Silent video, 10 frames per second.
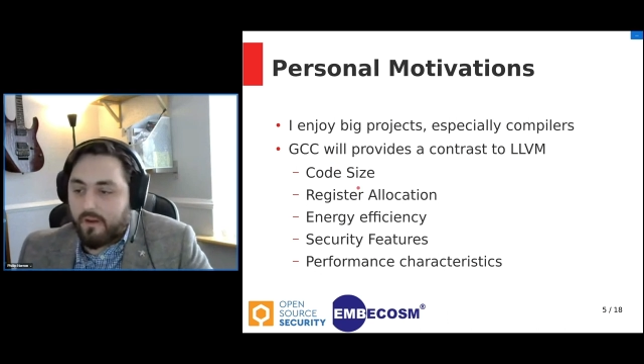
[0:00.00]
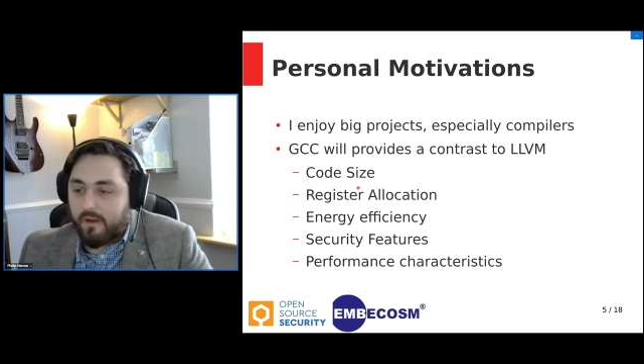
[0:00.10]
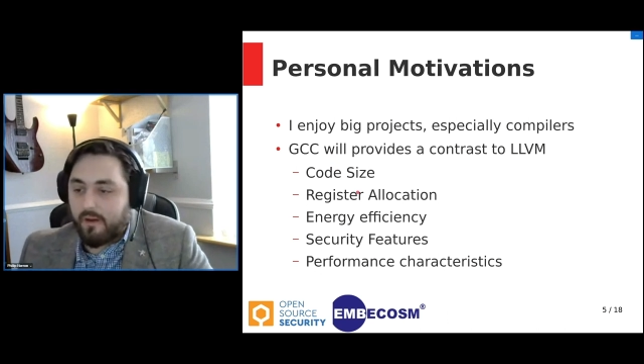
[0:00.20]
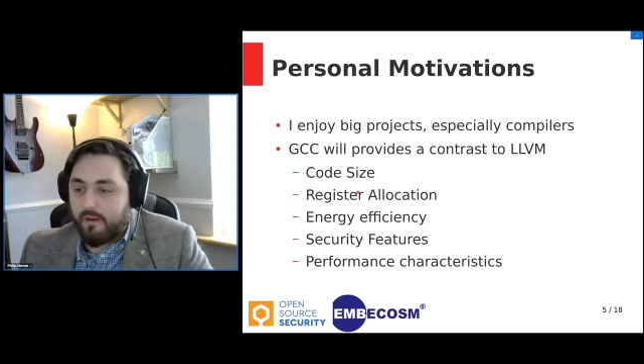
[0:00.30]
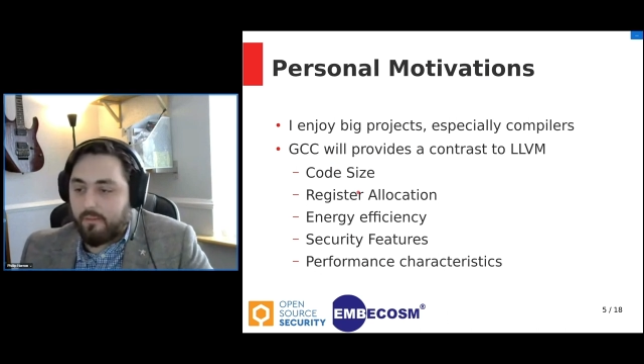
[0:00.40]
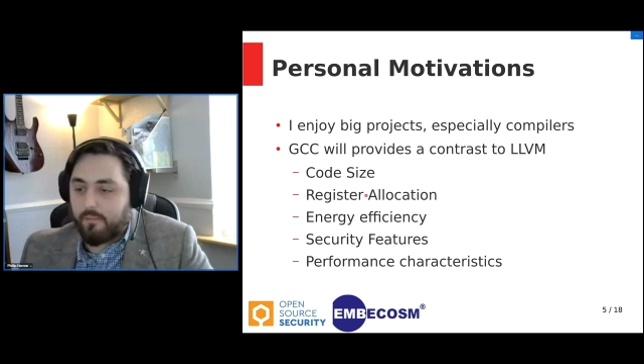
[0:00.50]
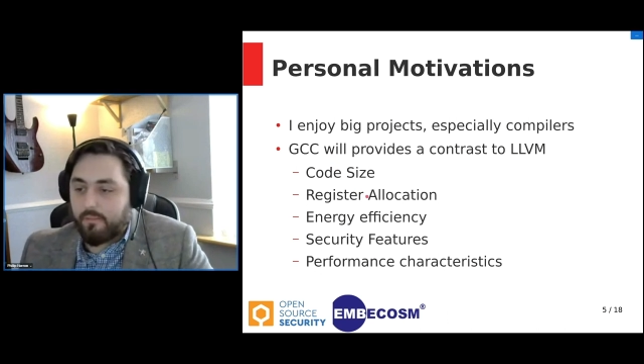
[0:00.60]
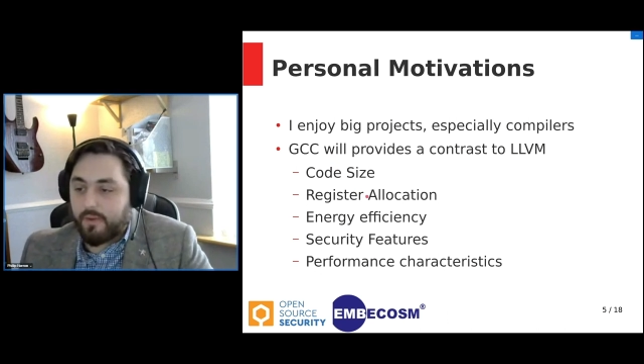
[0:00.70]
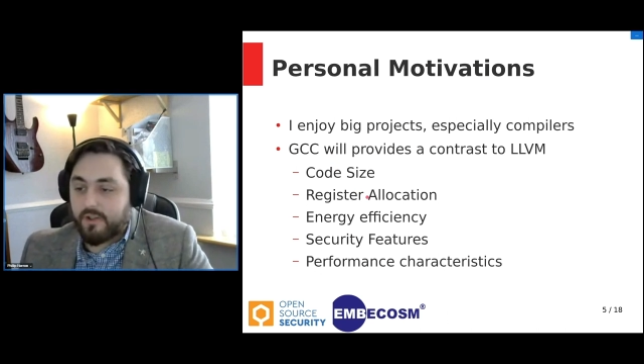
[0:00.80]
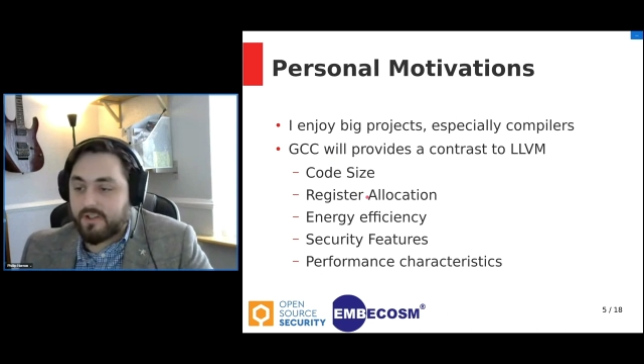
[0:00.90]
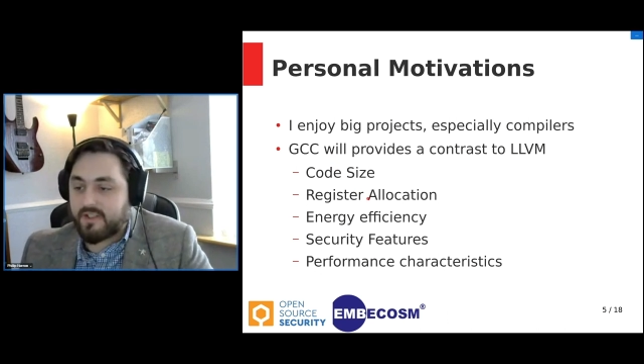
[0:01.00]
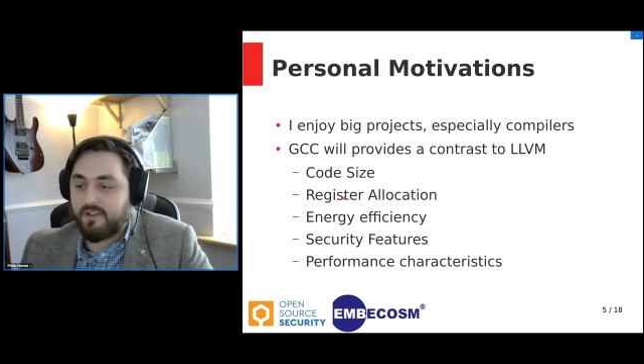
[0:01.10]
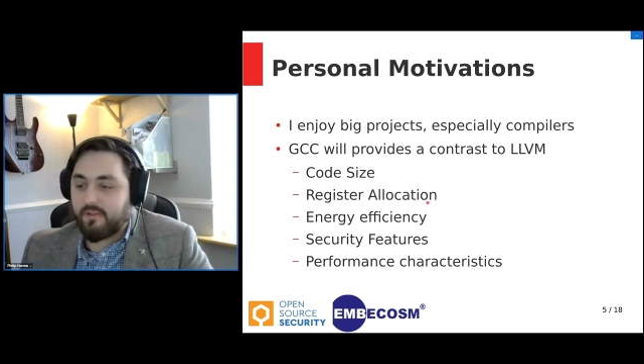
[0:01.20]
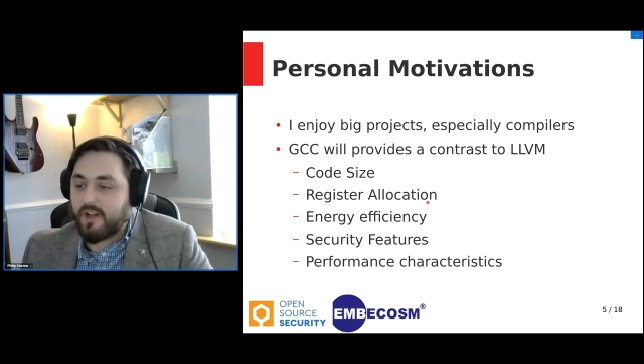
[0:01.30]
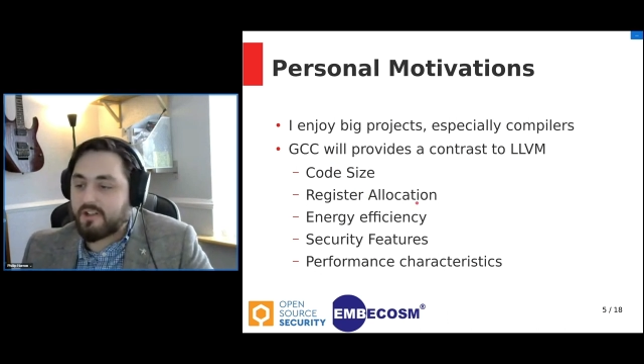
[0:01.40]
Um, be interested to
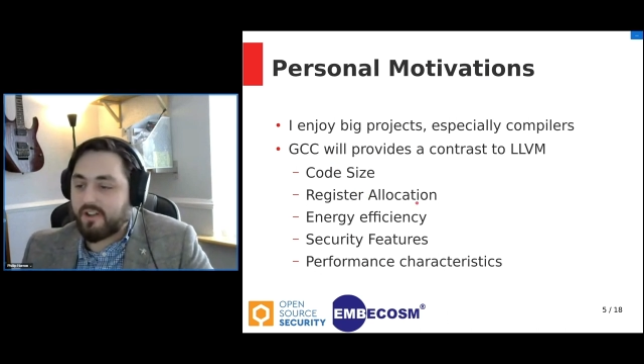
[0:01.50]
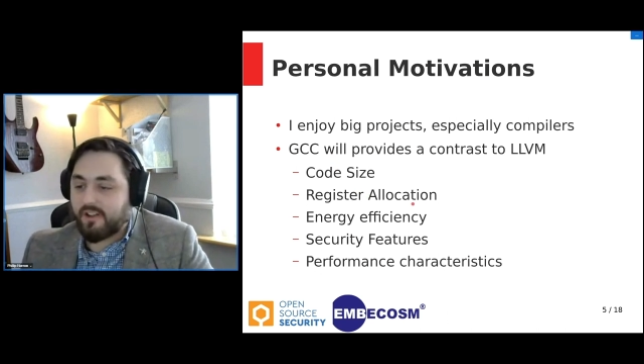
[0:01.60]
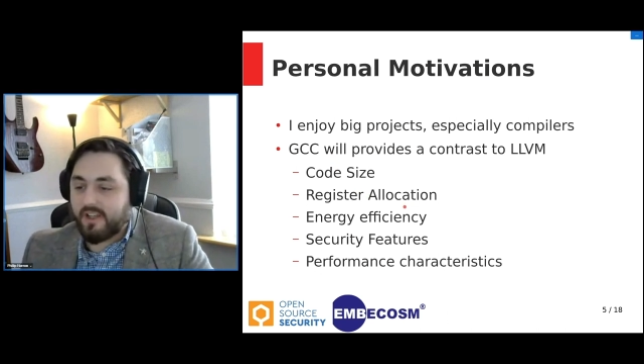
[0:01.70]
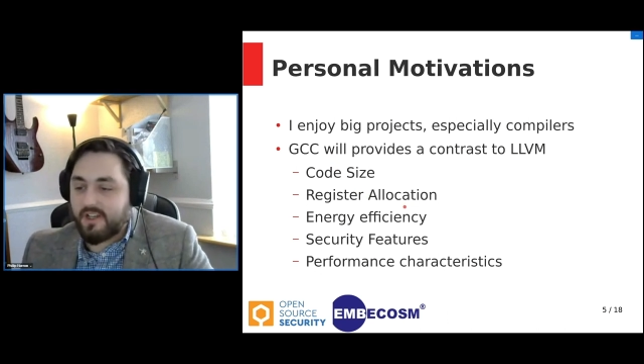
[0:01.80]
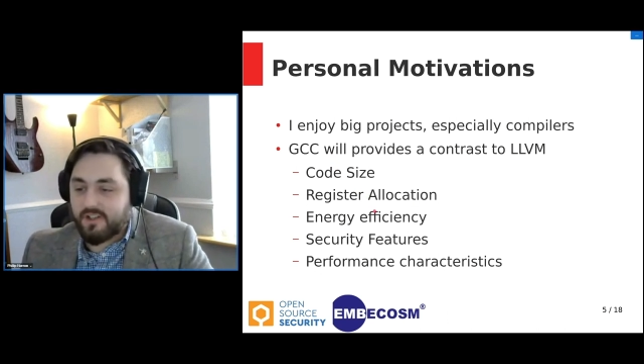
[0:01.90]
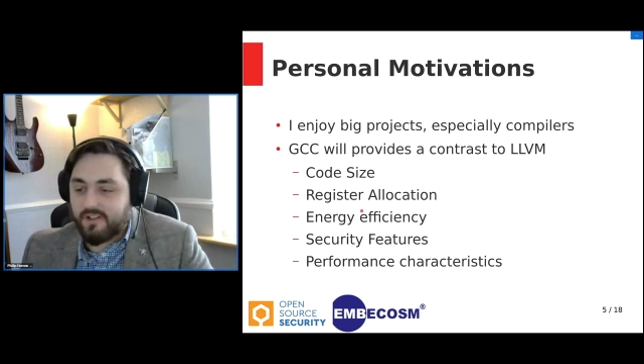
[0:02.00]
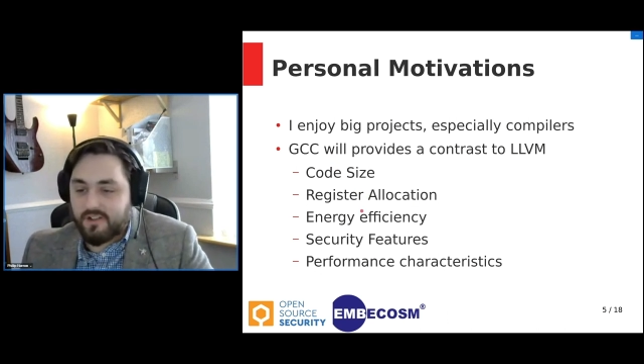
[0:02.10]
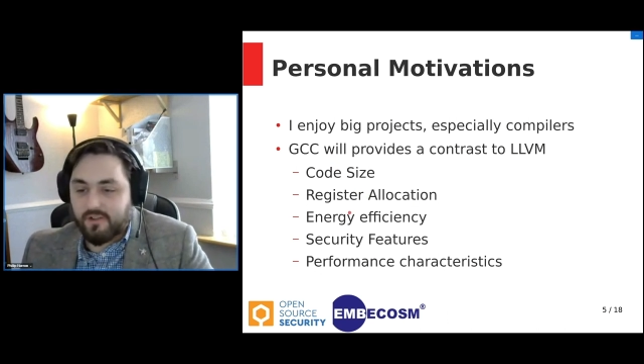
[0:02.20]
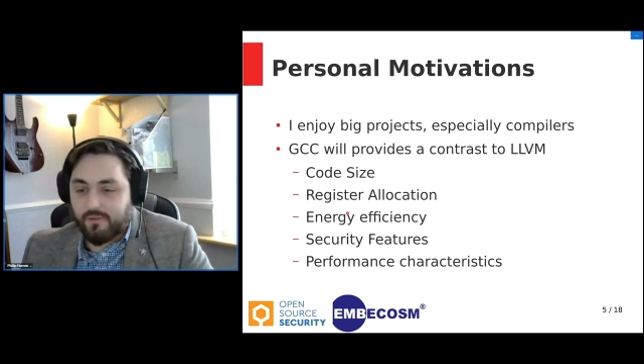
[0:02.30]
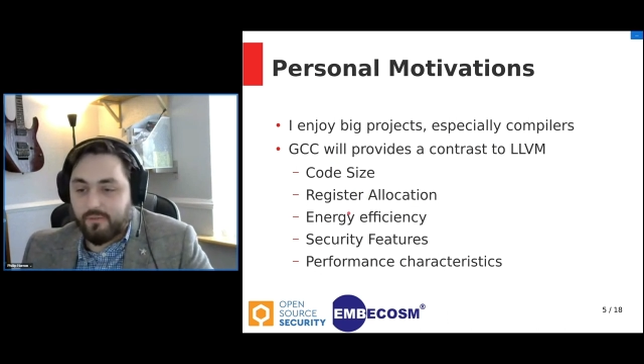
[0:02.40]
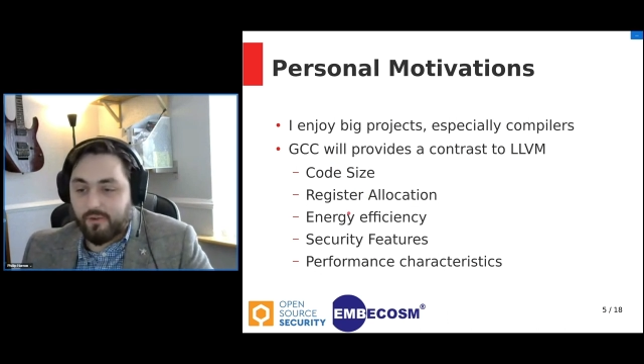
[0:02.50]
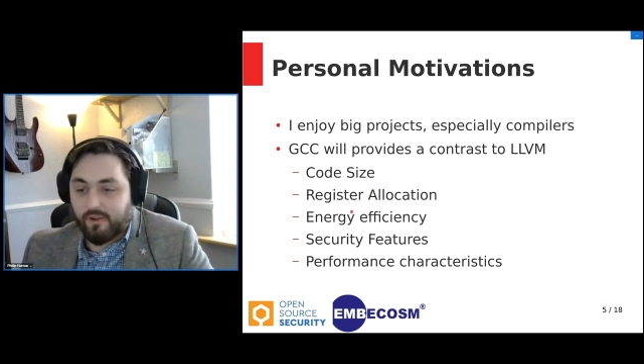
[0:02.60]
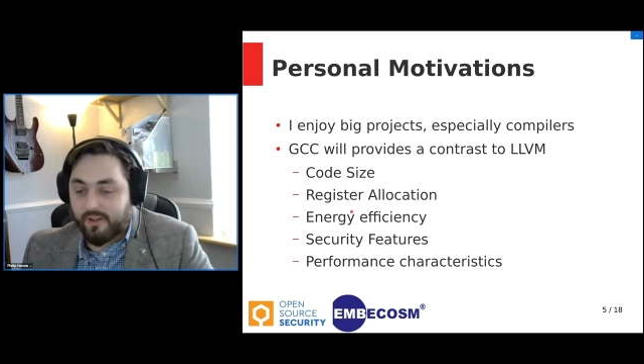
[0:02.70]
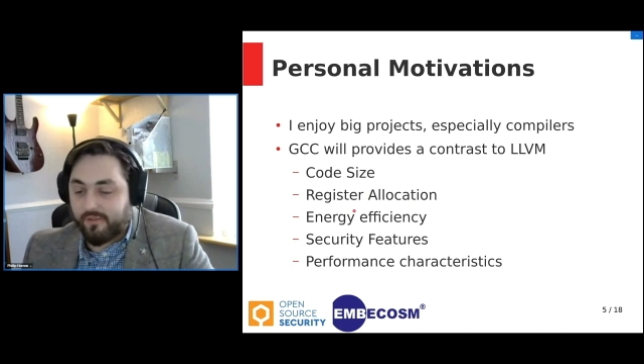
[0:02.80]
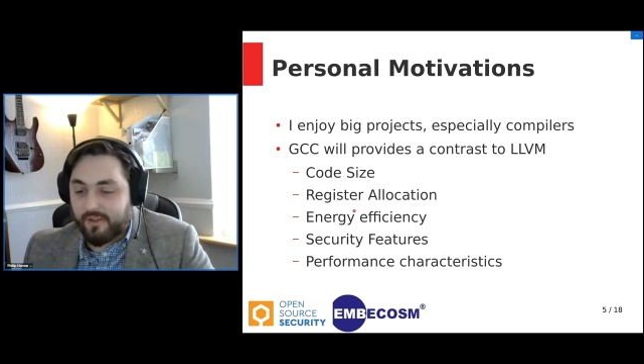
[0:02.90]
see the register allocations, you know, for all
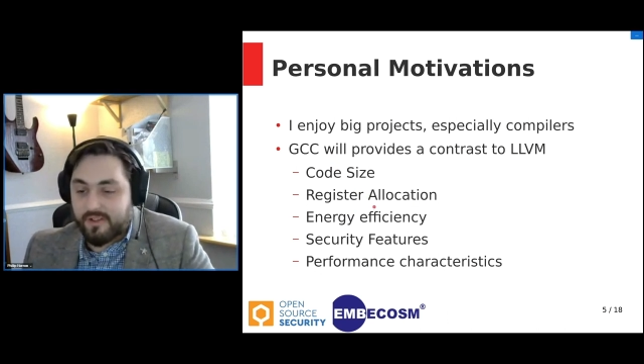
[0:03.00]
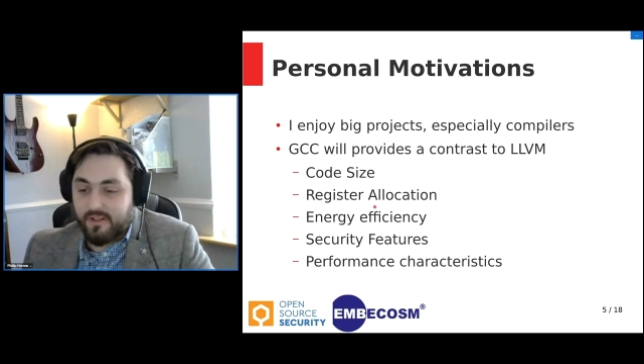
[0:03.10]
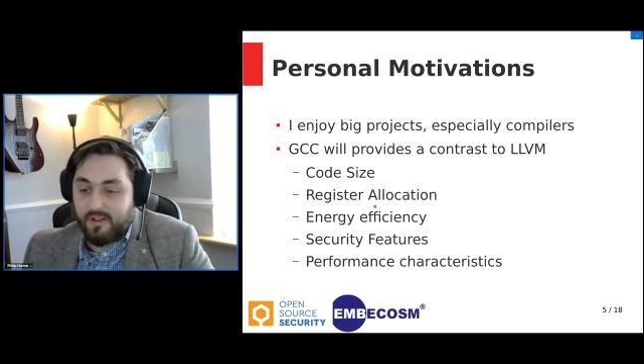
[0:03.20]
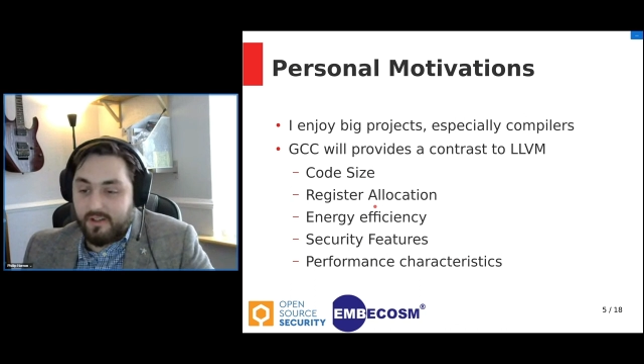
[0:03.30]
the different